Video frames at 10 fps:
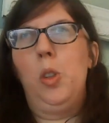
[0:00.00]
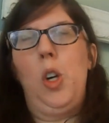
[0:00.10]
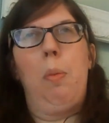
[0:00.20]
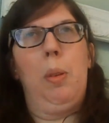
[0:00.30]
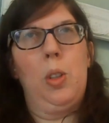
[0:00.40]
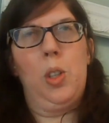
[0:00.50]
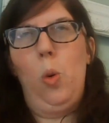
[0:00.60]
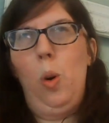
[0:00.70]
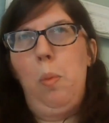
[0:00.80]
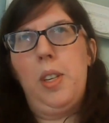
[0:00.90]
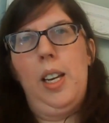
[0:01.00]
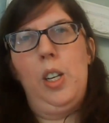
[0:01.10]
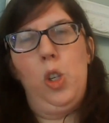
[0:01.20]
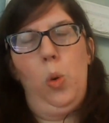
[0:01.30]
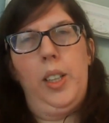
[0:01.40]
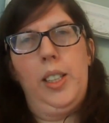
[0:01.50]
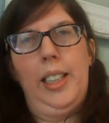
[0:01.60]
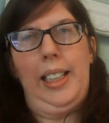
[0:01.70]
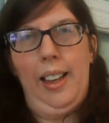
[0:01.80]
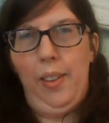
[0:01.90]
tropical storms that had joined
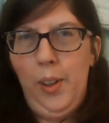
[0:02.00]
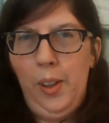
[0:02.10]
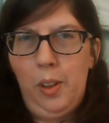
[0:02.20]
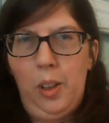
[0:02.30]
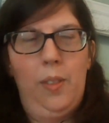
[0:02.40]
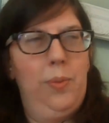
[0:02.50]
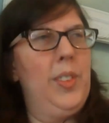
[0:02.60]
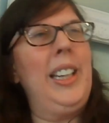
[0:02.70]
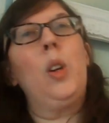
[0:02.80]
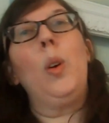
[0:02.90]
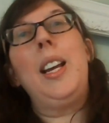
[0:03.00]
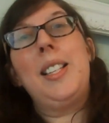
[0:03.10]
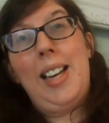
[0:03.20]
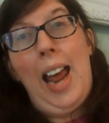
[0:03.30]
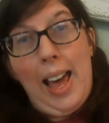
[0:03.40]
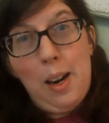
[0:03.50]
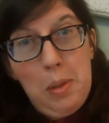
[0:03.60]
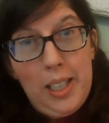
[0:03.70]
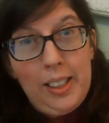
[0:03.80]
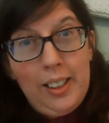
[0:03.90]
together. Think Grey's
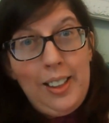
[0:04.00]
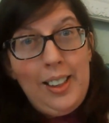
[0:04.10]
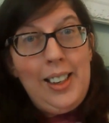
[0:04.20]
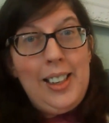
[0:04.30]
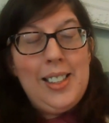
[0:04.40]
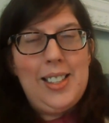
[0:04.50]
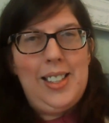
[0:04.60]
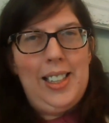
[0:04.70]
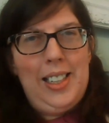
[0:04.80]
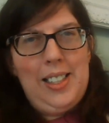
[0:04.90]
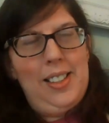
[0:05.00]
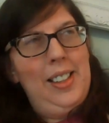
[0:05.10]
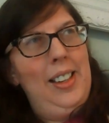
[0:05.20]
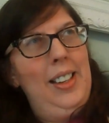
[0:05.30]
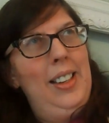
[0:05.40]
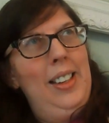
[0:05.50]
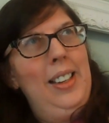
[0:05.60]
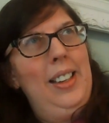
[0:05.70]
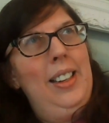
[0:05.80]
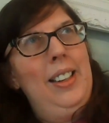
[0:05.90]
Anatomy,
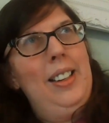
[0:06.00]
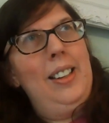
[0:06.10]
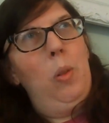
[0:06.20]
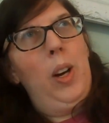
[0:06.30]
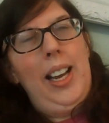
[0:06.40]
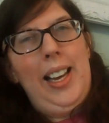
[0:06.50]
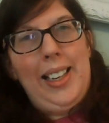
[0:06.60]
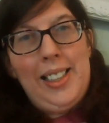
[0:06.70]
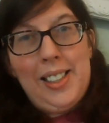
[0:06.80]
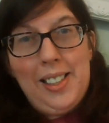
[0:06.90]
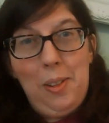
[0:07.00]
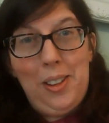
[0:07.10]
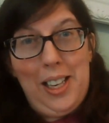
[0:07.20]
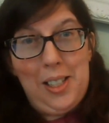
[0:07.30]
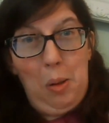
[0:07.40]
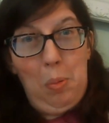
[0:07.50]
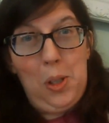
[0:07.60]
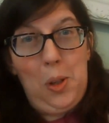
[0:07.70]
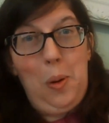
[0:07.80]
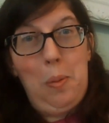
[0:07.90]
season, what, eight, when that
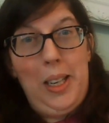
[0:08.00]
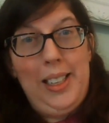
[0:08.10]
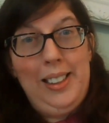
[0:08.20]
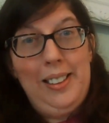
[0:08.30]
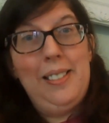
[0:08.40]
superstorm hit.